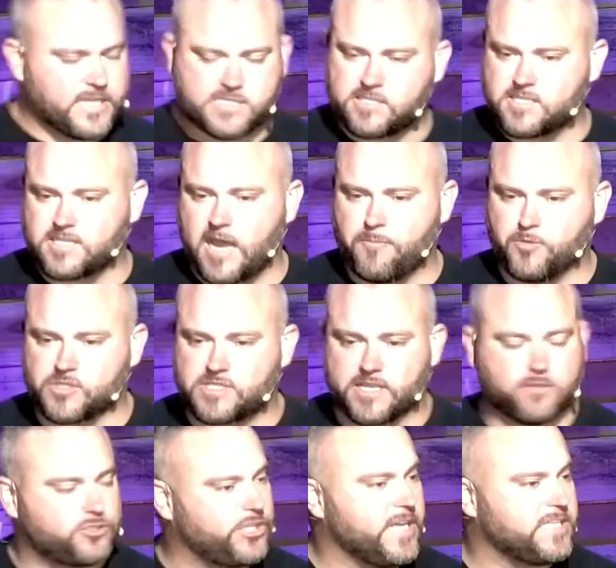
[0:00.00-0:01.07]
His disciples
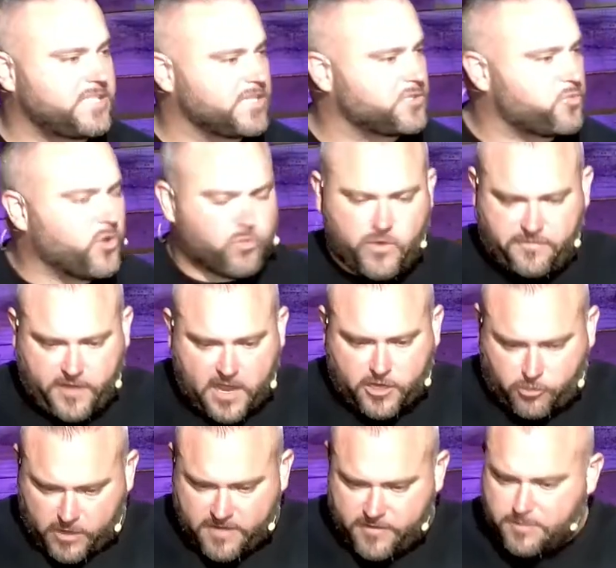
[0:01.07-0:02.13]
said, "Jesus, we've
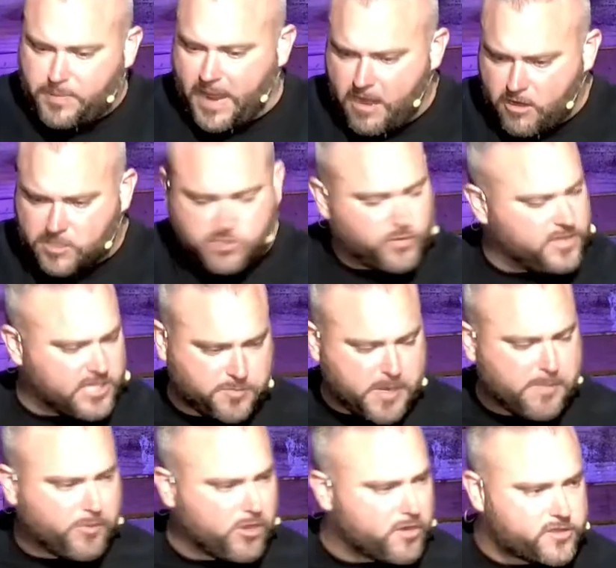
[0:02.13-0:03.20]
got grieving parents with us.
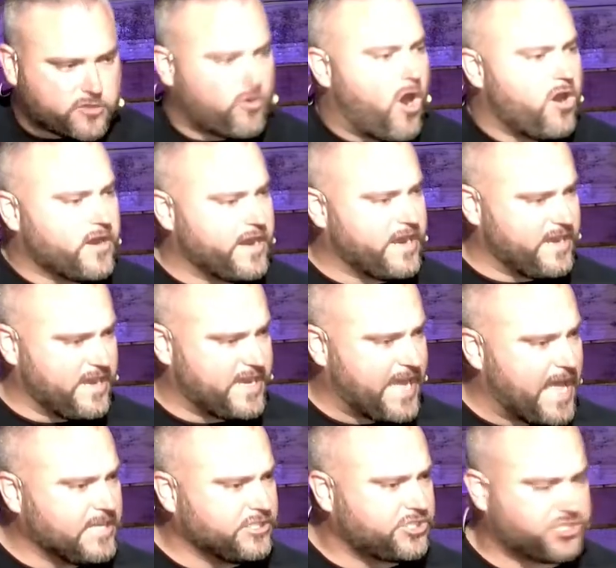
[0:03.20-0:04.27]
People are thronging
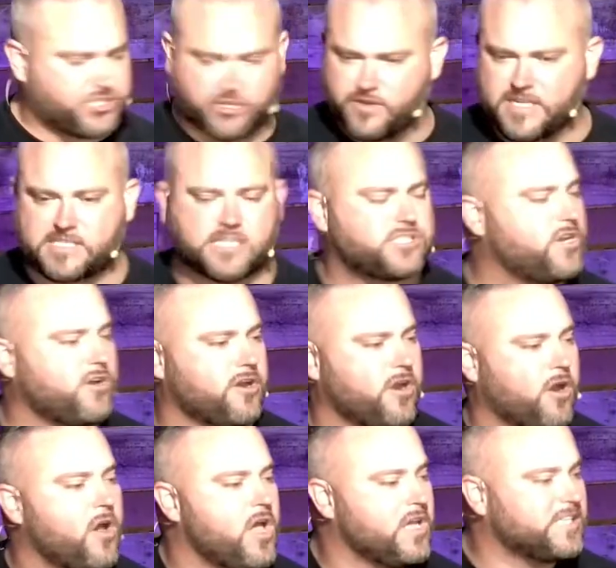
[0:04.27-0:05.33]
against you." And he says,
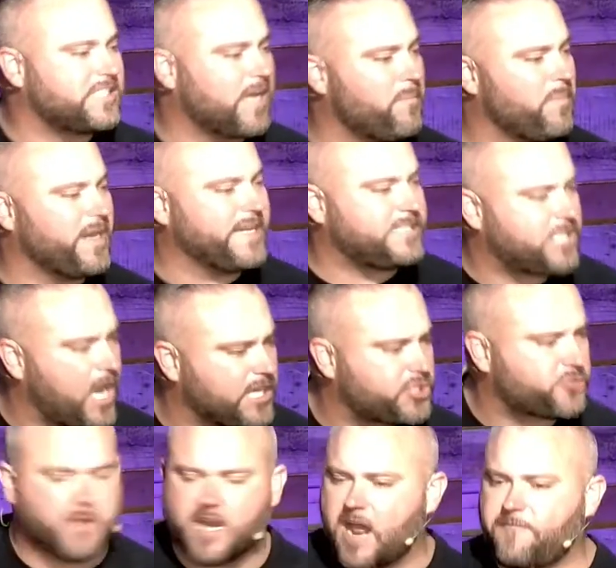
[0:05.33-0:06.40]
no. "Somebody
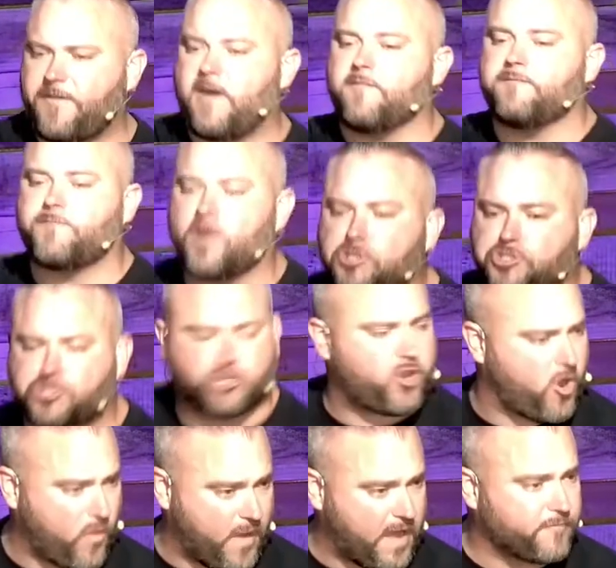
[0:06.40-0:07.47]
touched me and I felt
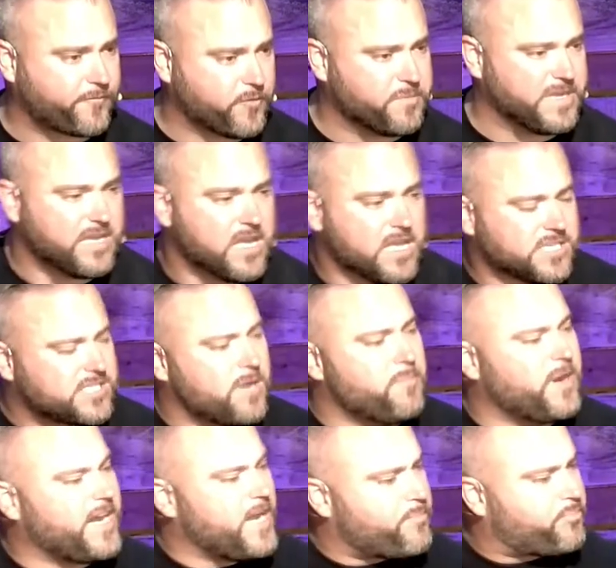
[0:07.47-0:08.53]
virtue go out from me.
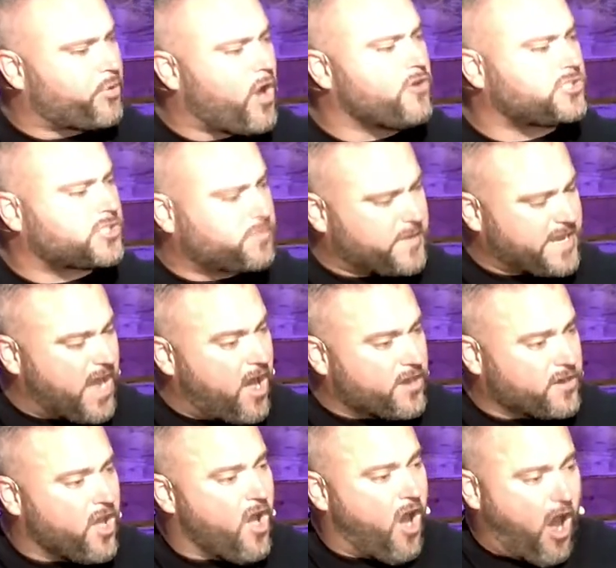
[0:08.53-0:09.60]
Somebody approached me
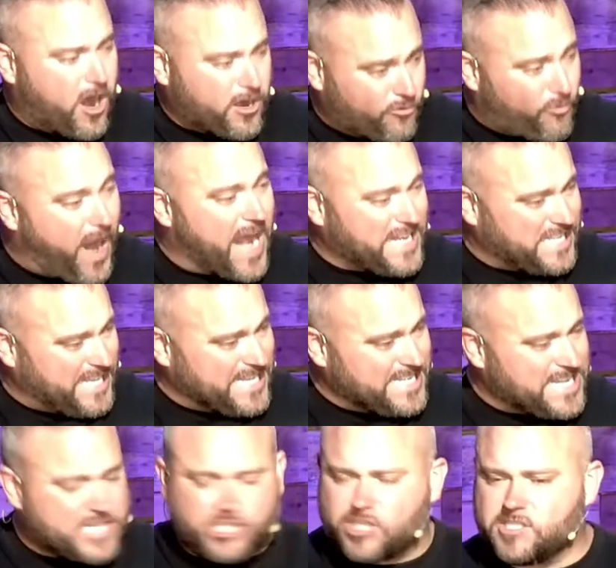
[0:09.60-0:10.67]
on right
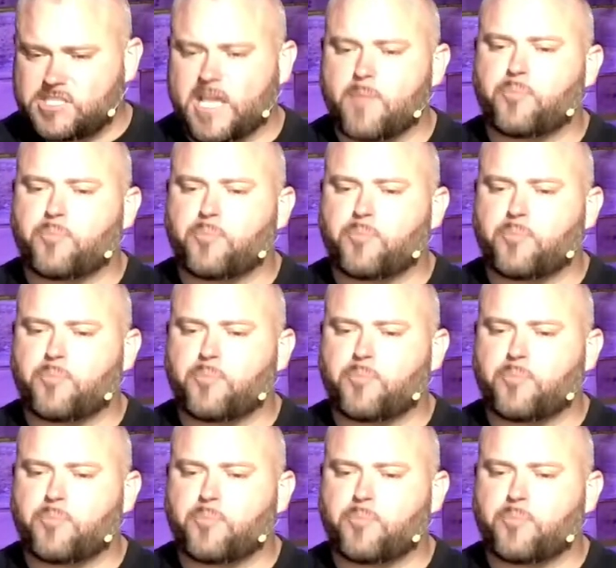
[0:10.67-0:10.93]
conditions.